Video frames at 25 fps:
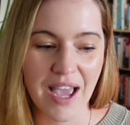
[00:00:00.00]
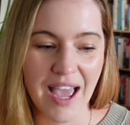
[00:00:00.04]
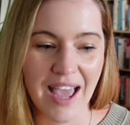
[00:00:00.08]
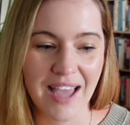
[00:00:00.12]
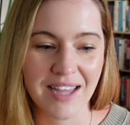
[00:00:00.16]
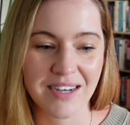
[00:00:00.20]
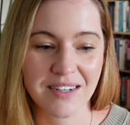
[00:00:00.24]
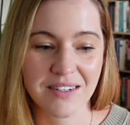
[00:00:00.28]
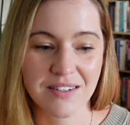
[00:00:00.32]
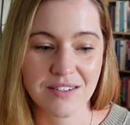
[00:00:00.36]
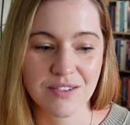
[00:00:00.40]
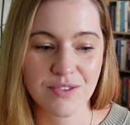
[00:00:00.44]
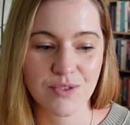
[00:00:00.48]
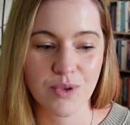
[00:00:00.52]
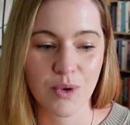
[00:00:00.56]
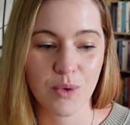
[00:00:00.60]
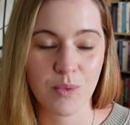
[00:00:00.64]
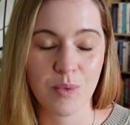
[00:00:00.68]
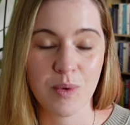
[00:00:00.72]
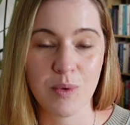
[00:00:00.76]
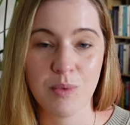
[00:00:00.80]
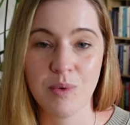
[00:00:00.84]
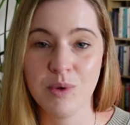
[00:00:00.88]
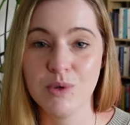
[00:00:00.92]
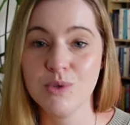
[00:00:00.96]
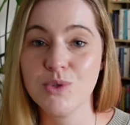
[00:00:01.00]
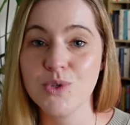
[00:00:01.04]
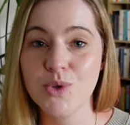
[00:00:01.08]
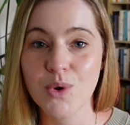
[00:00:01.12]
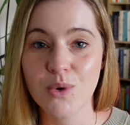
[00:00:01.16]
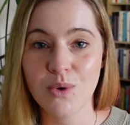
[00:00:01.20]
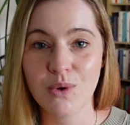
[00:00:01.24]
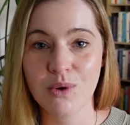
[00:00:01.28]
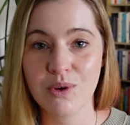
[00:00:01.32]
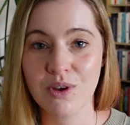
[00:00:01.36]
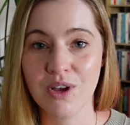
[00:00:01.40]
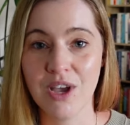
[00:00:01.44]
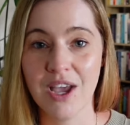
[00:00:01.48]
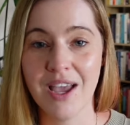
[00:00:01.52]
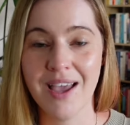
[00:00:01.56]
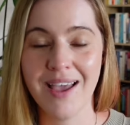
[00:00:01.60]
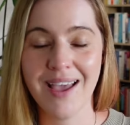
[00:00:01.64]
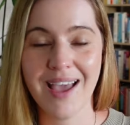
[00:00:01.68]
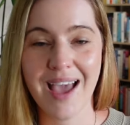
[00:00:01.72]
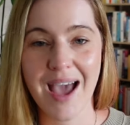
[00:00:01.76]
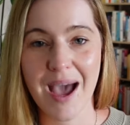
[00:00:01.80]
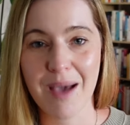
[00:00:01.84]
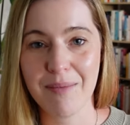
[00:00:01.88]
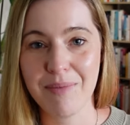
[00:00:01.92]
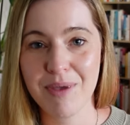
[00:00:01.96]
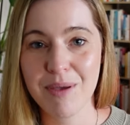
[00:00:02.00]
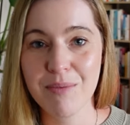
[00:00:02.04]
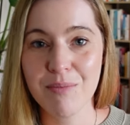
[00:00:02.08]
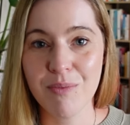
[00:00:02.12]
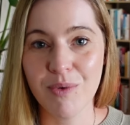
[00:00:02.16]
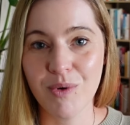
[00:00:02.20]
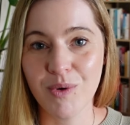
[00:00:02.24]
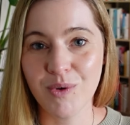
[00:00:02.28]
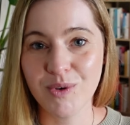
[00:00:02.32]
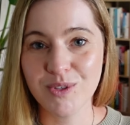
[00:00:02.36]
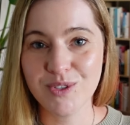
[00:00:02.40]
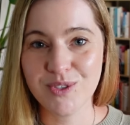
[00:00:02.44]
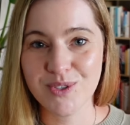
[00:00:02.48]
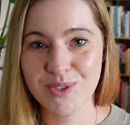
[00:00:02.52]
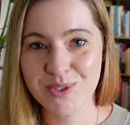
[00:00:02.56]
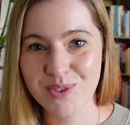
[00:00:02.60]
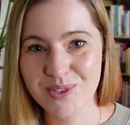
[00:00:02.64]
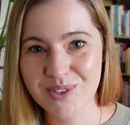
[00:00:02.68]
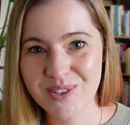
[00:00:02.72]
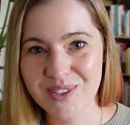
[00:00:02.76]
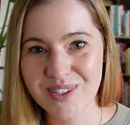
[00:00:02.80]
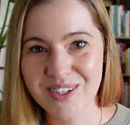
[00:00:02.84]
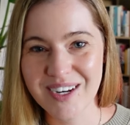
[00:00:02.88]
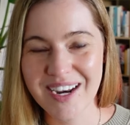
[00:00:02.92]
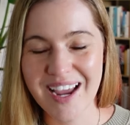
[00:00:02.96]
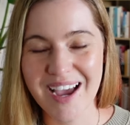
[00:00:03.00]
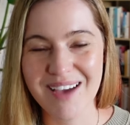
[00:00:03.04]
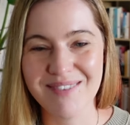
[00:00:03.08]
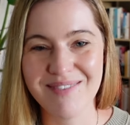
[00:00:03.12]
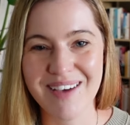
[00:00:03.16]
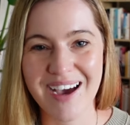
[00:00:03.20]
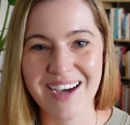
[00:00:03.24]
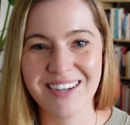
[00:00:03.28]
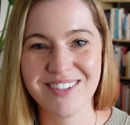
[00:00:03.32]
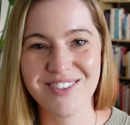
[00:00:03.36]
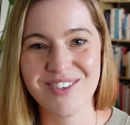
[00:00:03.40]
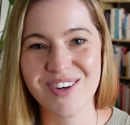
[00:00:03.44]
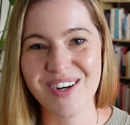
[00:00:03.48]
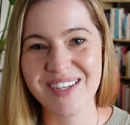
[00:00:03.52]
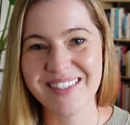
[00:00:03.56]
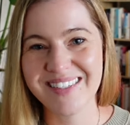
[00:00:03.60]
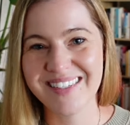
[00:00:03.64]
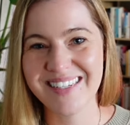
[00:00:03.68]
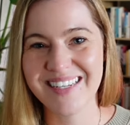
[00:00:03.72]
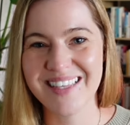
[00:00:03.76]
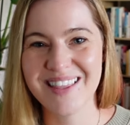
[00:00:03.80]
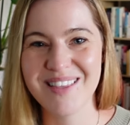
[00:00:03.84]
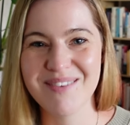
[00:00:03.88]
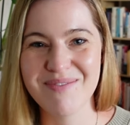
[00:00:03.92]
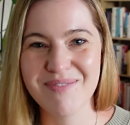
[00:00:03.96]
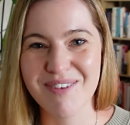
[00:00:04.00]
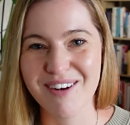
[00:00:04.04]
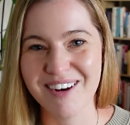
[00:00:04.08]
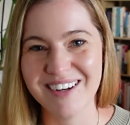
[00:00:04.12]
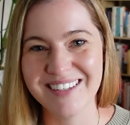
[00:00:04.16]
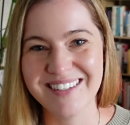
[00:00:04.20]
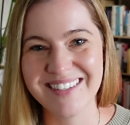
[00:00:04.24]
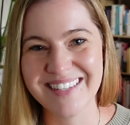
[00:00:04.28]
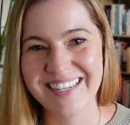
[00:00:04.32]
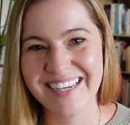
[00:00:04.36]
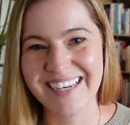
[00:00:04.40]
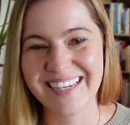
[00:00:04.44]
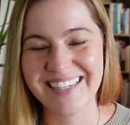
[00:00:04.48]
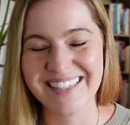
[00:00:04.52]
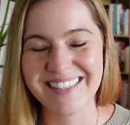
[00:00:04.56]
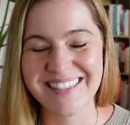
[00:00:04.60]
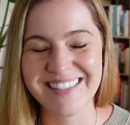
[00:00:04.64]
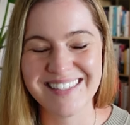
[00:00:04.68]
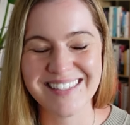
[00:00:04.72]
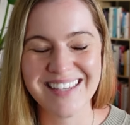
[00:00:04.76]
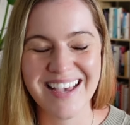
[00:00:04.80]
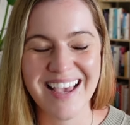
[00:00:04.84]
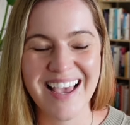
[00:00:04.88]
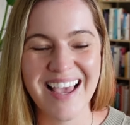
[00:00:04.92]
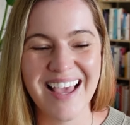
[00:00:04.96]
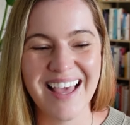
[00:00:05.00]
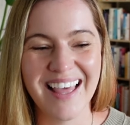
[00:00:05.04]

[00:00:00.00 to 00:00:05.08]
And so we will talk a bit more soon about trusting the process.